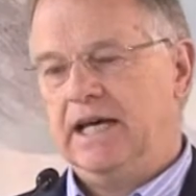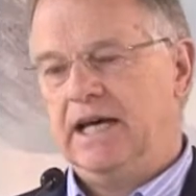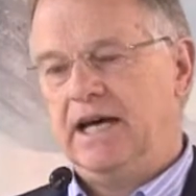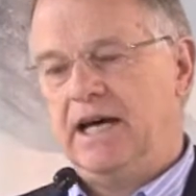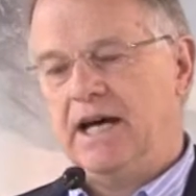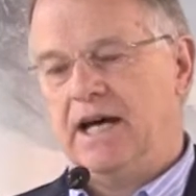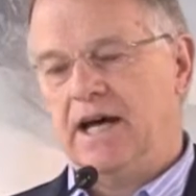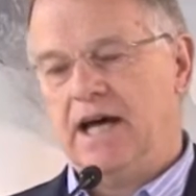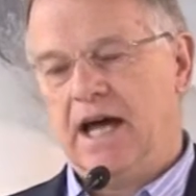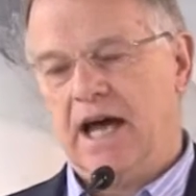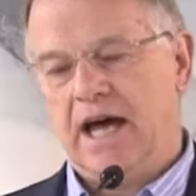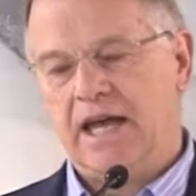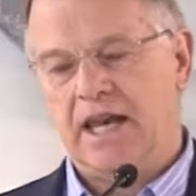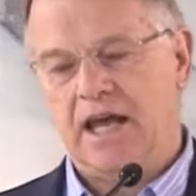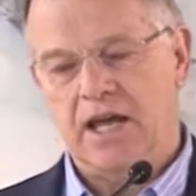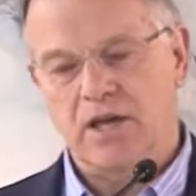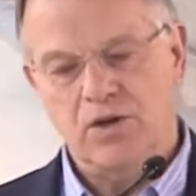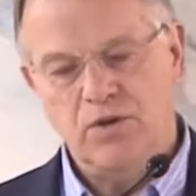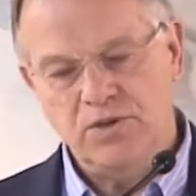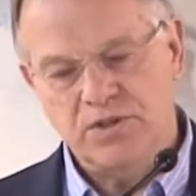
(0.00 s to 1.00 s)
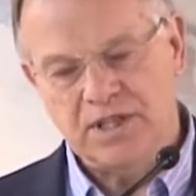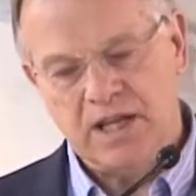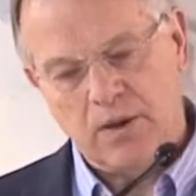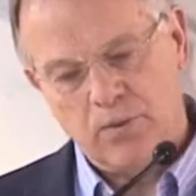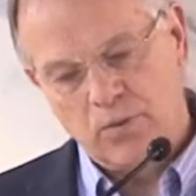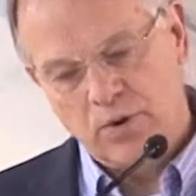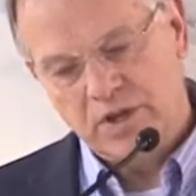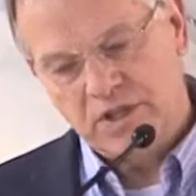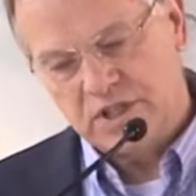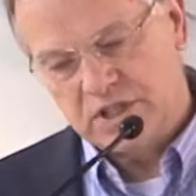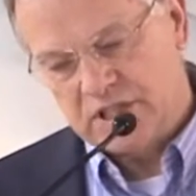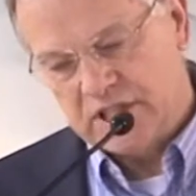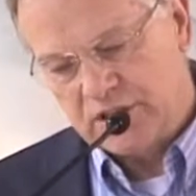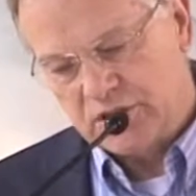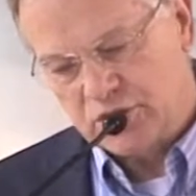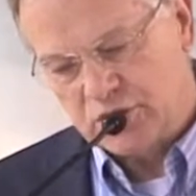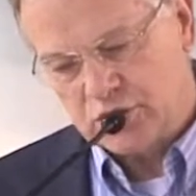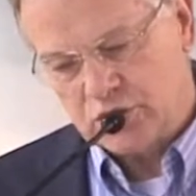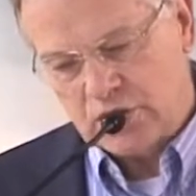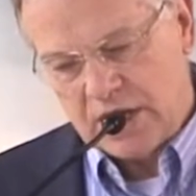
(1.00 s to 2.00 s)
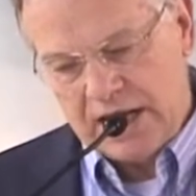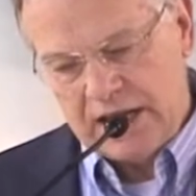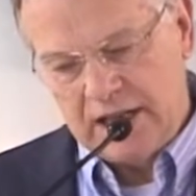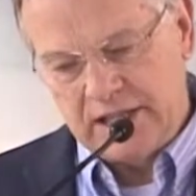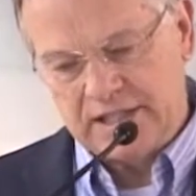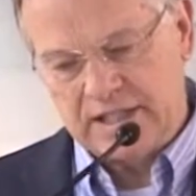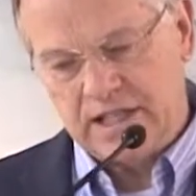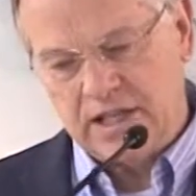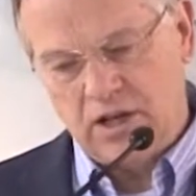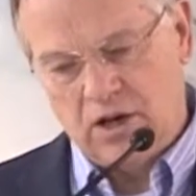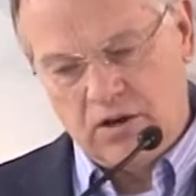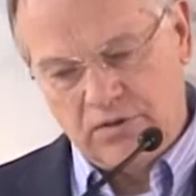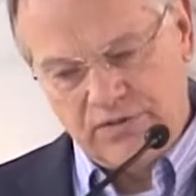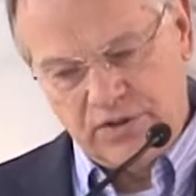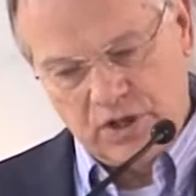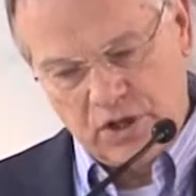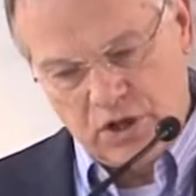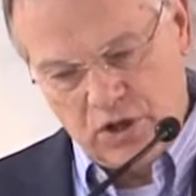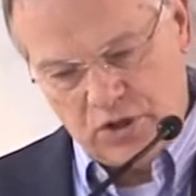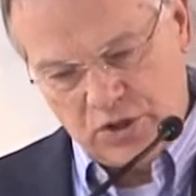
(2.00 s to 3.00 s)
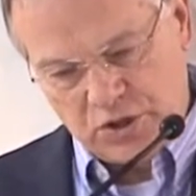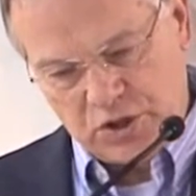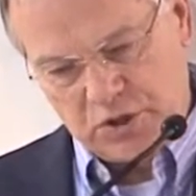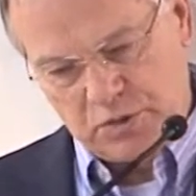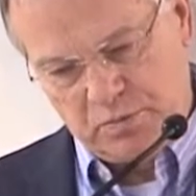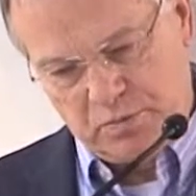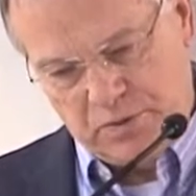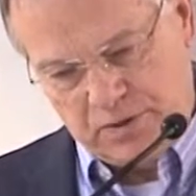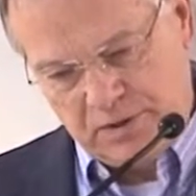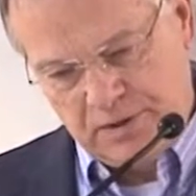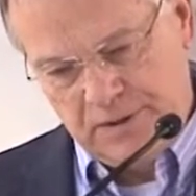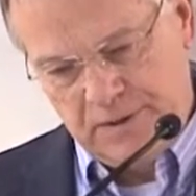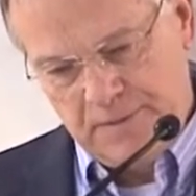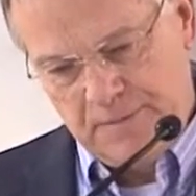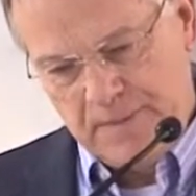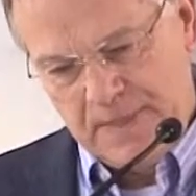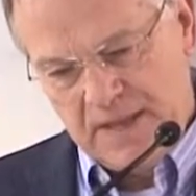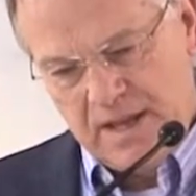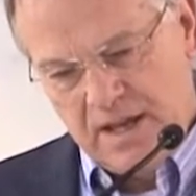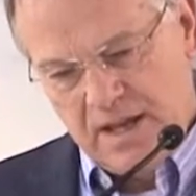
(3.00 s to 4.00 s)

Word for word: Uh, and I use that word centrality of the gospel